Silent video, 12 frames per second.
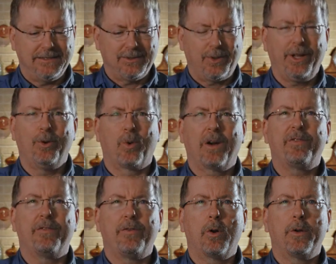what do you work
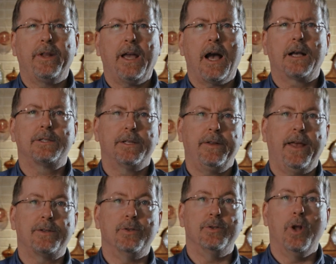for Fotodiox? And the
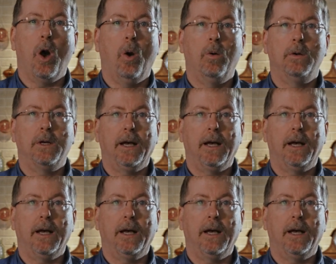answer is no.